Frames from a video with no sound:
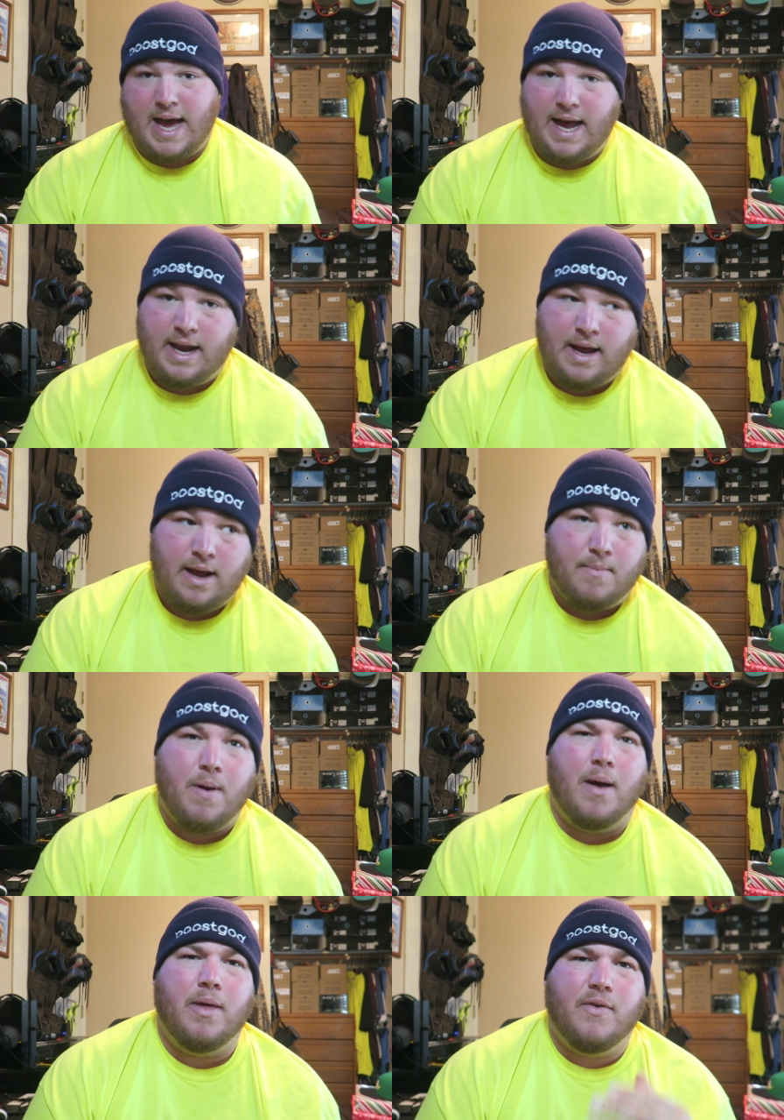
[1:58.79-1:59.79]
that.
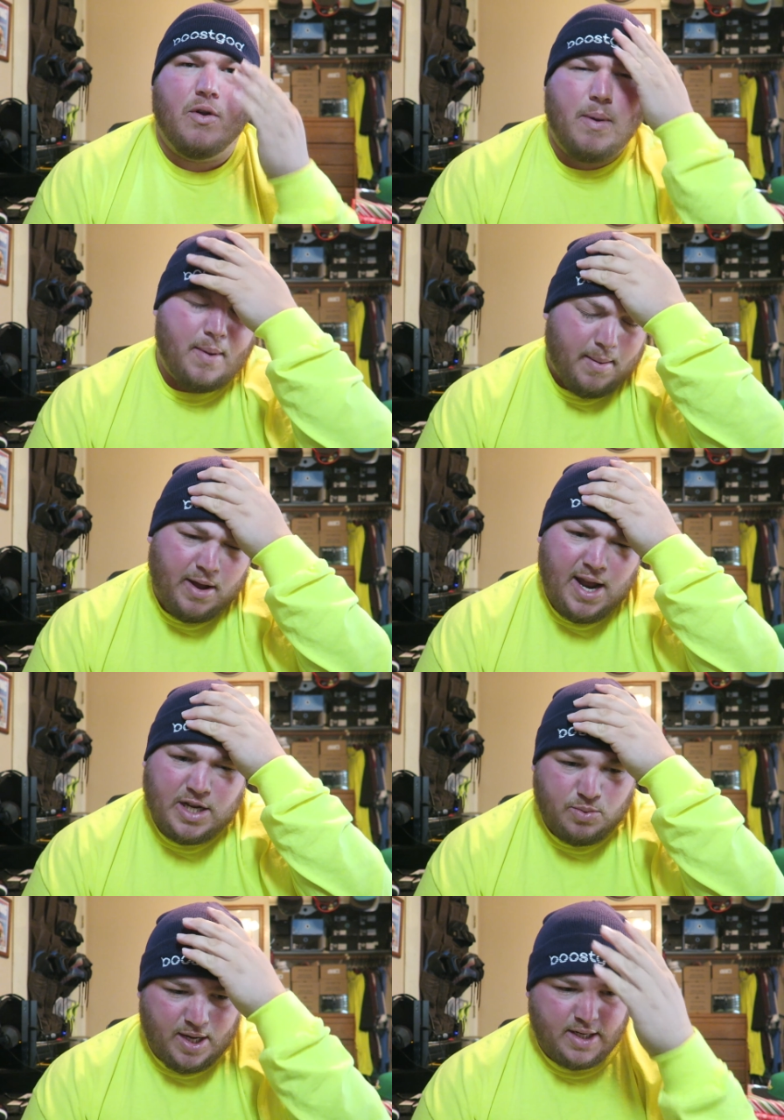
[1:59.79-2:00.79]
Probably the video will probably come out
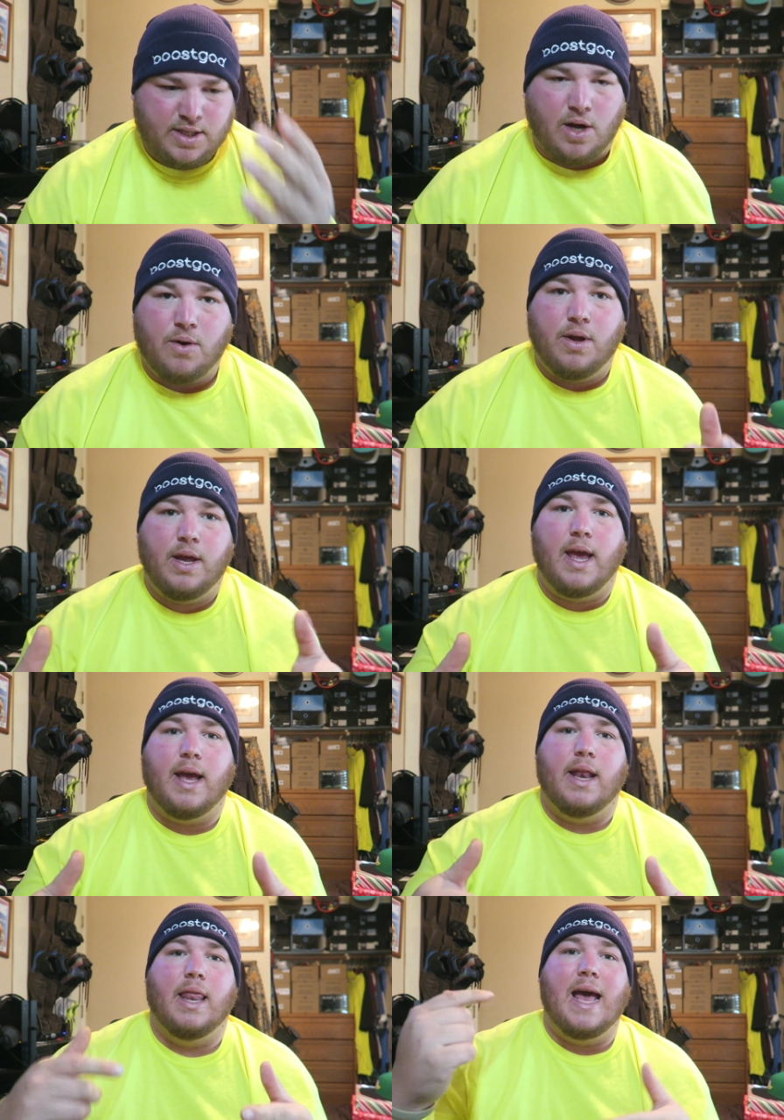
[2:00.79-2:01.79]
next week. So yeah,
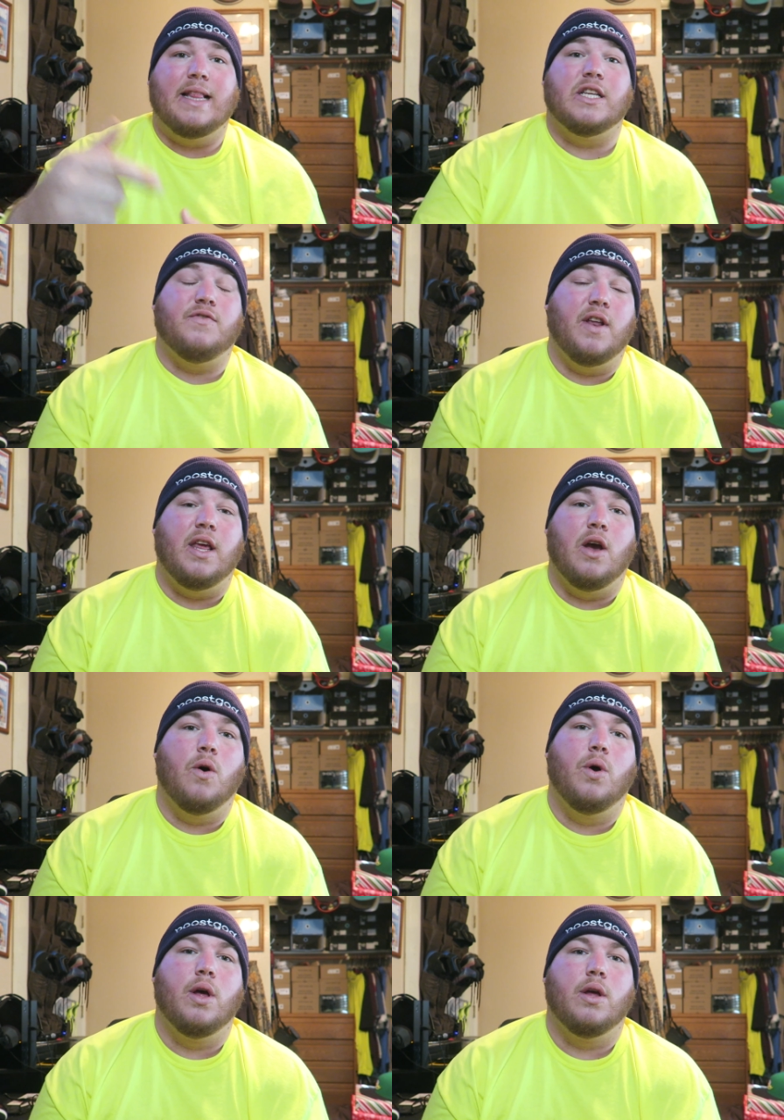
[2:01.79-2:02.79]
again, like this video,